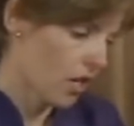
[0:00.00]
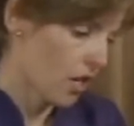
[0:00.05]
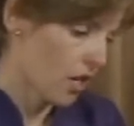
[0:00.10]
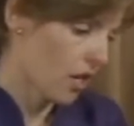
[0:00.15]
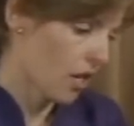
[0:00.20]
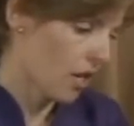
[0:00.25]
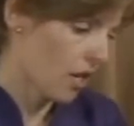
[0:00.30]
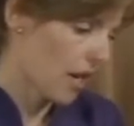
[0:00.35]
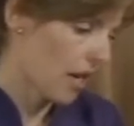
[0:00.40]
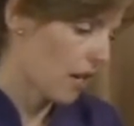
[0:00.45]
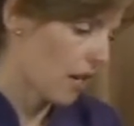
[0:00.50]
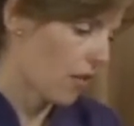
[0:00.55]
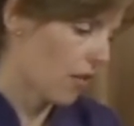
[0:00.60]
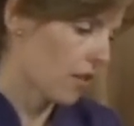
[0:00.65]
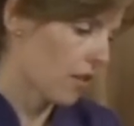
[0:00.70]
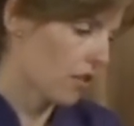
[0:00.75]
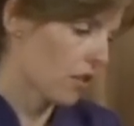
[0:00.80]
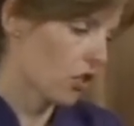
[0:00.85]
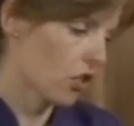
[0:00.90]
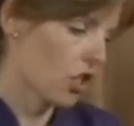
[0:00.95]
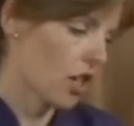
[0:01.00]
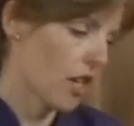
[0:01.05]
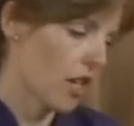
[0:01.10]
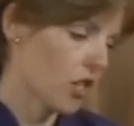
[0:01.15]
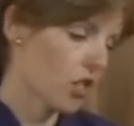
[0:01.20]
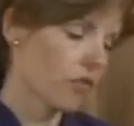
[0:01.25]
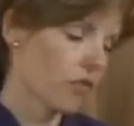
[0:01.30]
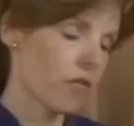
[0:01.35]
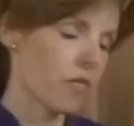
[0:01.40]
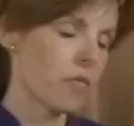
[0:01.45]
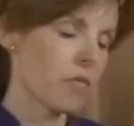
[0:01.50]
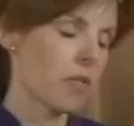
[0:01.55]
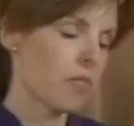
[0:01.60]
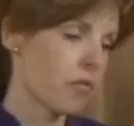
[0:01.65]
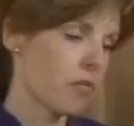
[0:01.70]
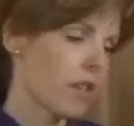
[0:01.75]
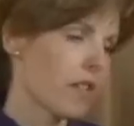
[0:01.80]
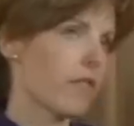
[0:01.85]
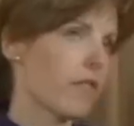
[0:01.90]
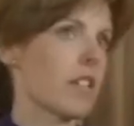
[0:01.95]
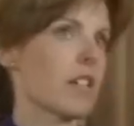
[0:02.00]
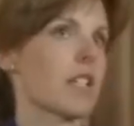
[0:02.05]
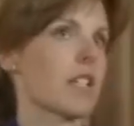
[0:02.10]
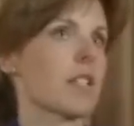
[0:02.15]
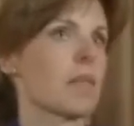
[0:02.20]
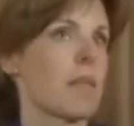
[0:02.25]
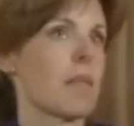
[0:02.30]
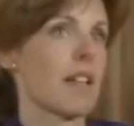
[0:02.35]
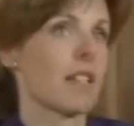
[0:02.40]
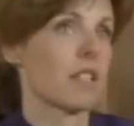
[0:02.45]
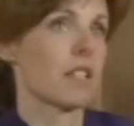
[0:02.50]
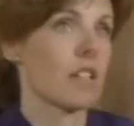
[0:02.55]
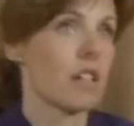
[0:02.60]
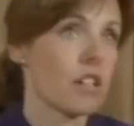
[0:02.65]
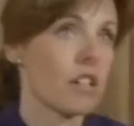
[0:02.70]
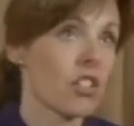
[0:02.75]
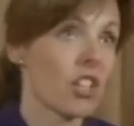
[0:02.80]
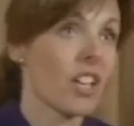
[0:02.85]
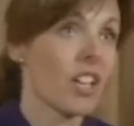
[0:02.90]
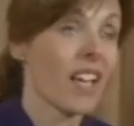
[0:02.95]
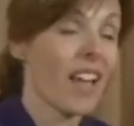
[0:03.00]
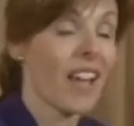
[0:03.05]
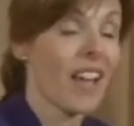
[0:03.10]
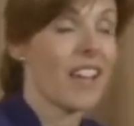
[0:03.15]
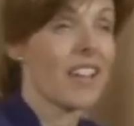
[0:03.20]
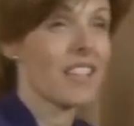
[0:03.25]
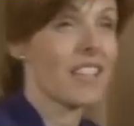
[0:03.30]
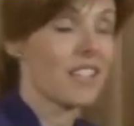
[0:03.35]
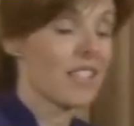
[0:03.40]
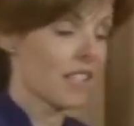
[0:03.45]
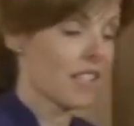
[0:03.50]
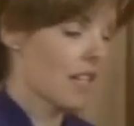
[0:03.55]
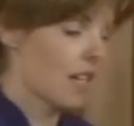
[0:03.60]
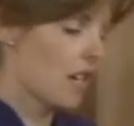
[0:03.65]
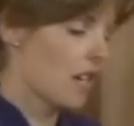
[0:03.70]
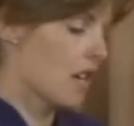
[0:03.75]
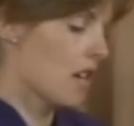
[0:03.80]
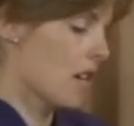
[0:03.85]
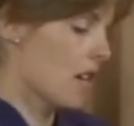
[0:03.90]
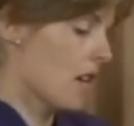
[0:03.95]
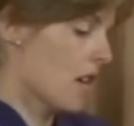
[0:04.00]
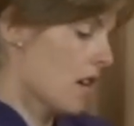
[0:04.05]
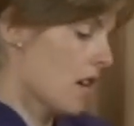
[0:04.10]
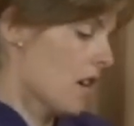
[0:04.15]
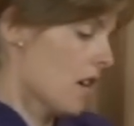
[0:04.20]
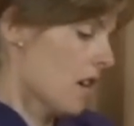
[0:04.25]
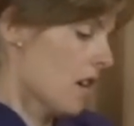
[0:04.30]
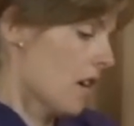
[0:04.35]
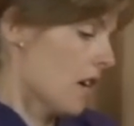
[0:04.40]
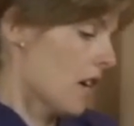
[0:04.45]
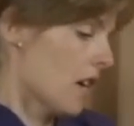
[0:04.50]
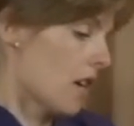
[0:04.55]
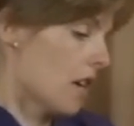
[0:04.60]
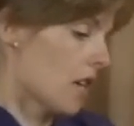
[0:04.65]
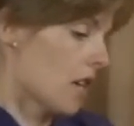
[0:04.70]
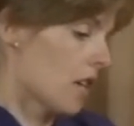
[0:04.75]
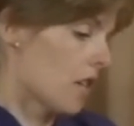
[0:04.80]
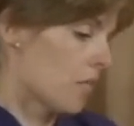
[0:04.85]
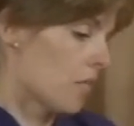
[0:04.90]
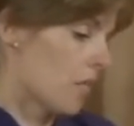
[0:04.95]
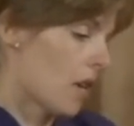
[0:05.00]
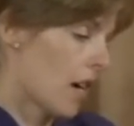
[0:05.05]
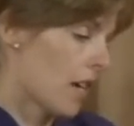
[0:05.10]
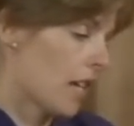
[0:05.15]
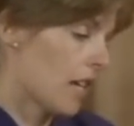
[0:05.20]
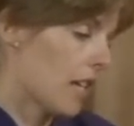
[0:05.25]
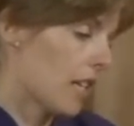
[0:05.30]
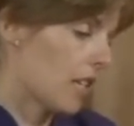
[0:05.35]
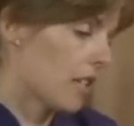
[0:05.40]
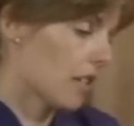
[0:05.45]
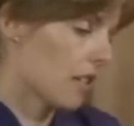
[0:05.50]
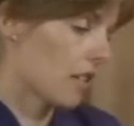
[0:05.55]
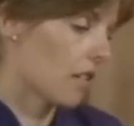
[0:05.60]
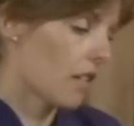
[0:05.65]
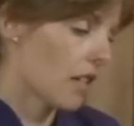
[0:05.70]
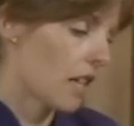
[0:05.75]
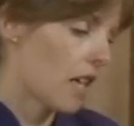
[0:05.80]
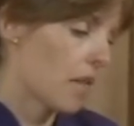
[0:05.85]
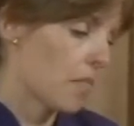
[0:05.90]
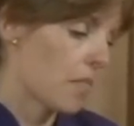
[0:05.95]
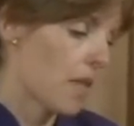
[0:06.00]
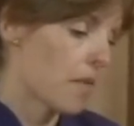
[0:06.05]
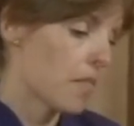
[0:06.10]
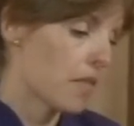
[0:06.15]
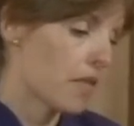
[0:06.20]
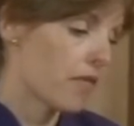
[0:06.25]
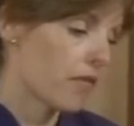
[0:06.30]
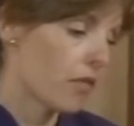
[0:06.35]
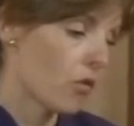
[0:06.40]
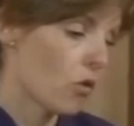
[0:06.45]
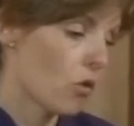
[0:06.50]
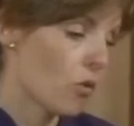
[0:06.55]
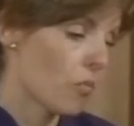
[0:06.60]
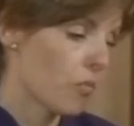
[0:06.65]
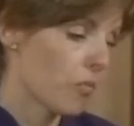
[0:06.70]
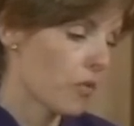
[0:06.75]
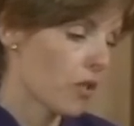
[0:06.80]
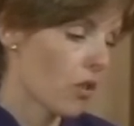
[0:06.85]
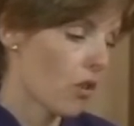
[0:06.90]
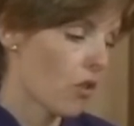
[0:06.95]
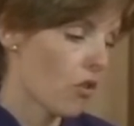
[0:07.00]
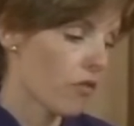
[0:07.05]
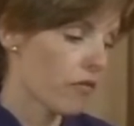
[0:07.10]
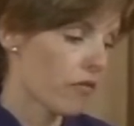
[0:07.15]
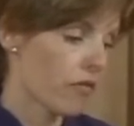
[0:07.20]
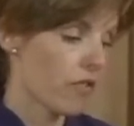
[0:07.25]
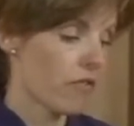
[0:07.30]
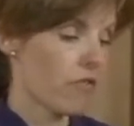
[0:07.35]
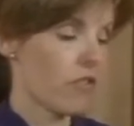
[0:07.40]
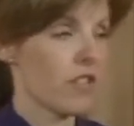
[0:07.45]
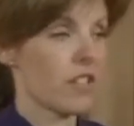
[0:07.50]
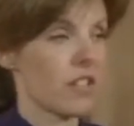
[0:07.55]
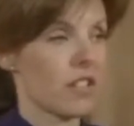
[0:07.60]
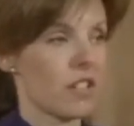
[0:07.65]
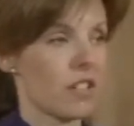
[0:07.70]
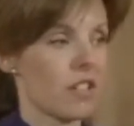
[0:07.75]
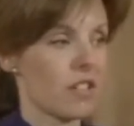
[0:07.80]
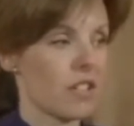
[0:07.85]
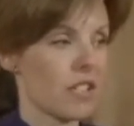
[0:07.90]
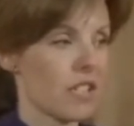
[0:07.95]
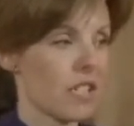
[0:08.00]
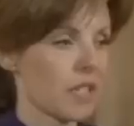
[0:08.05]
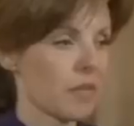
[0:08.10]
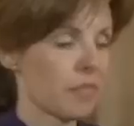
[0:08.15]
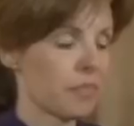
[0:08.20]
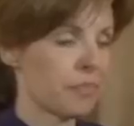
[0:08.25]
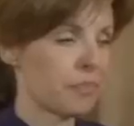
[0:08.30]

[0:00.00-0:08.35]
uh, anything that's changed from the previous massage in case. Um, I need to keep them informed of, for instance,